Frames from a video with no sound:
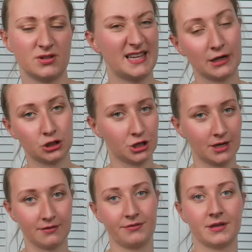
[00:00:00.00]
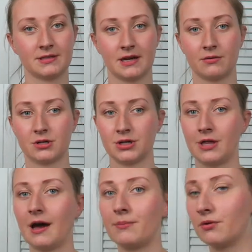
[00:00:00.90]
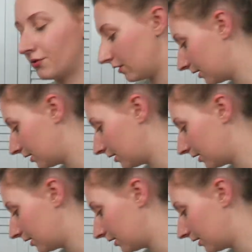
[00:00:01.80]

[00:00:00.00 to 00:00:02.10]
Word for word: section of things that I want to show you that I bought for the